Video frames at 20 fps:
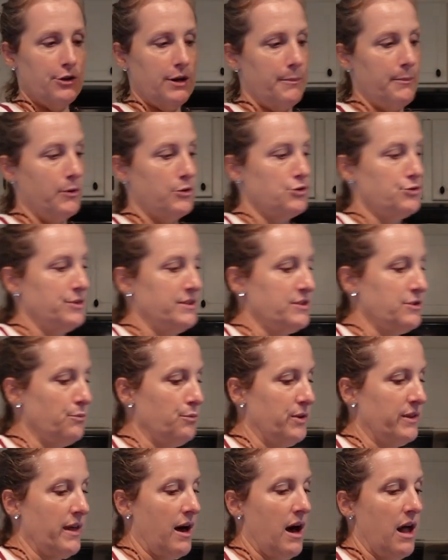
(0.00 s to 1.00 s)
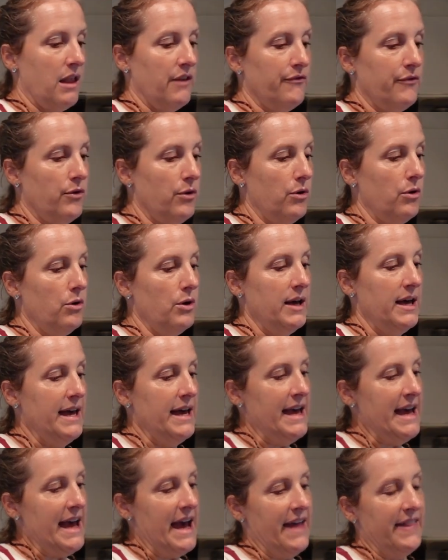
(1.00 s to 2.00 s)
I'm going to drizzle them with olive oil,
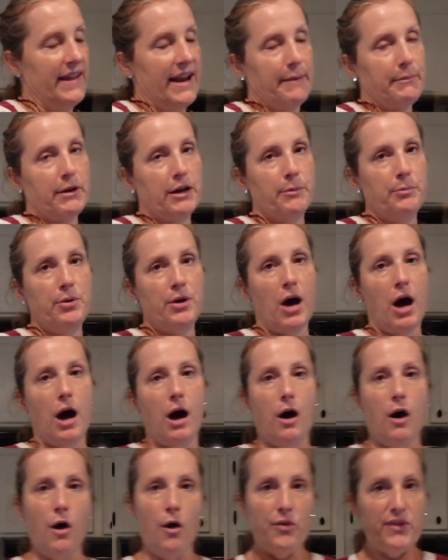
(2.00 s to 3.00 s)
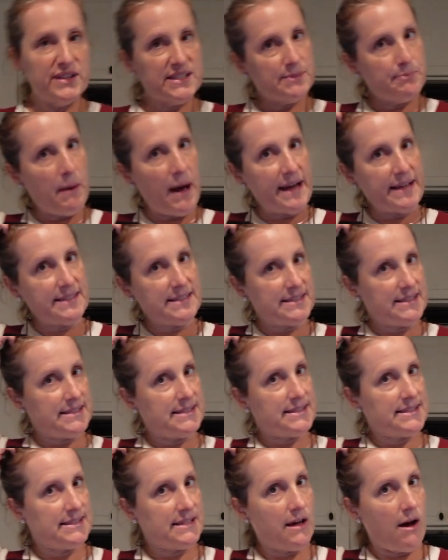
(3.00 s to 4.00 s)
and then I'm going to put all the
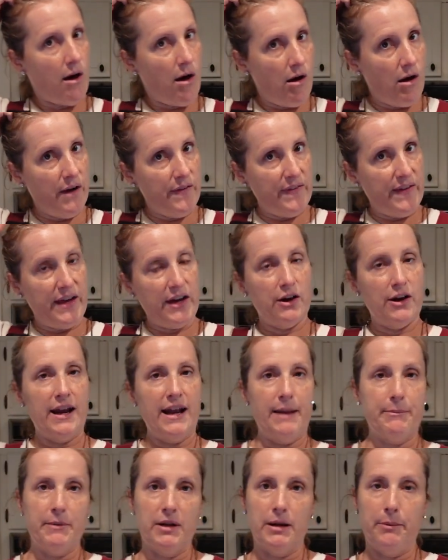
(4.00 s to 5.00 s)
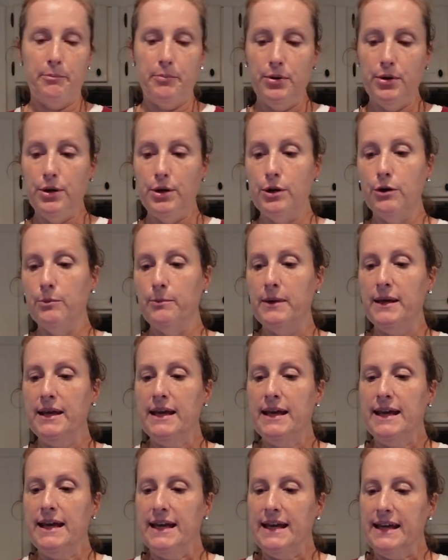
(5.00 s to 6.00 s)
spices on there, and I'm going to put them
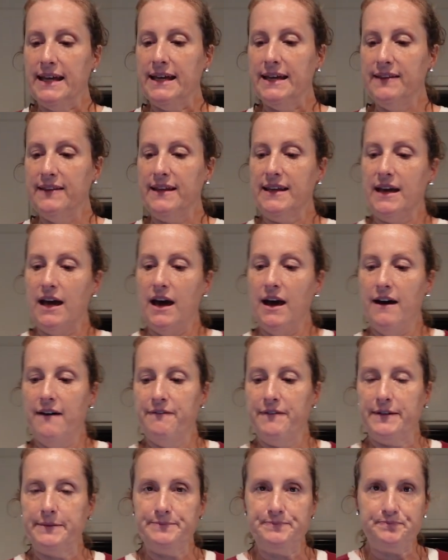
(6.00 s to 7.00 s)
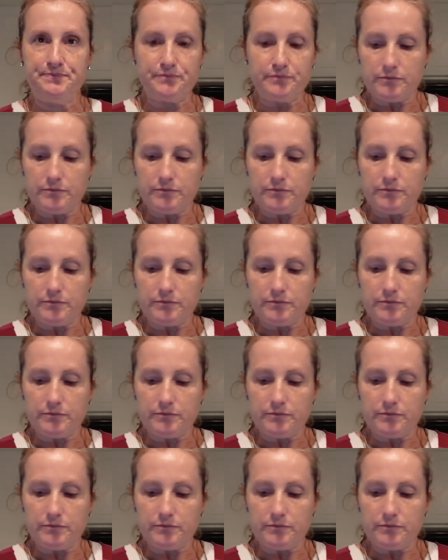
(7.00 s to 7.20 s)
in the oven.